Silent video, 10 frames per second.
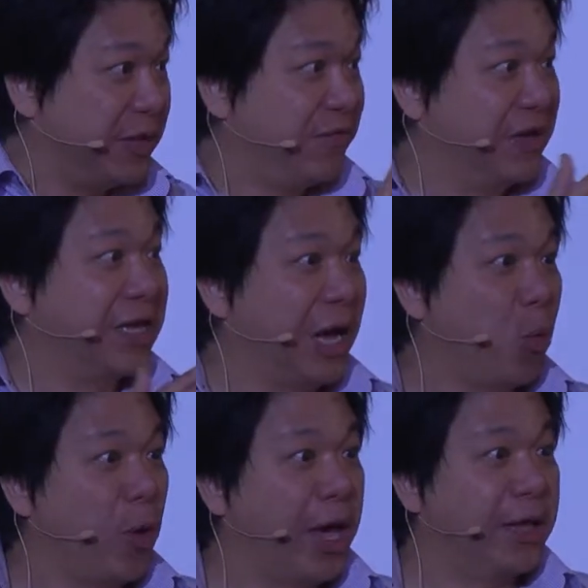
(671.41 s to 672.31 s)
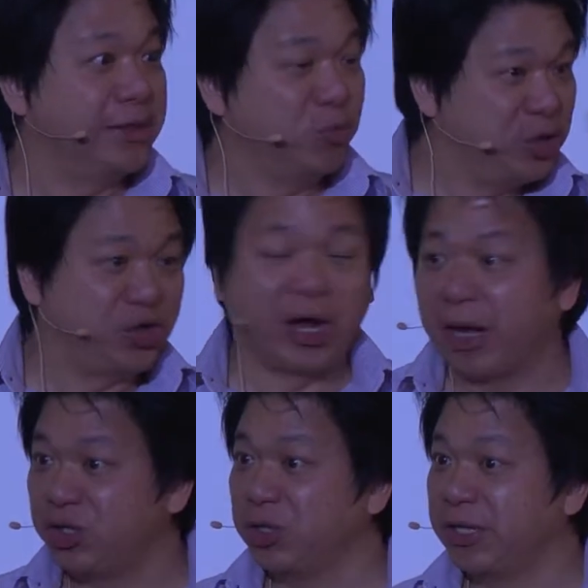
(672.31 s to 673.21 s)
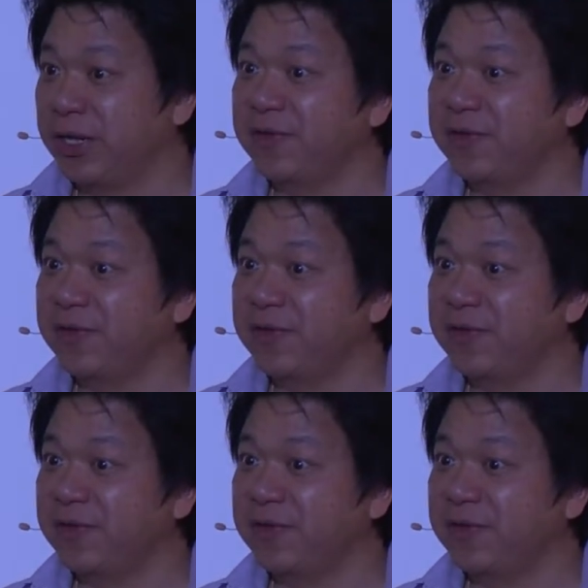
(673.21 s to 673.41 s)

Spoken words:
figure out which direction it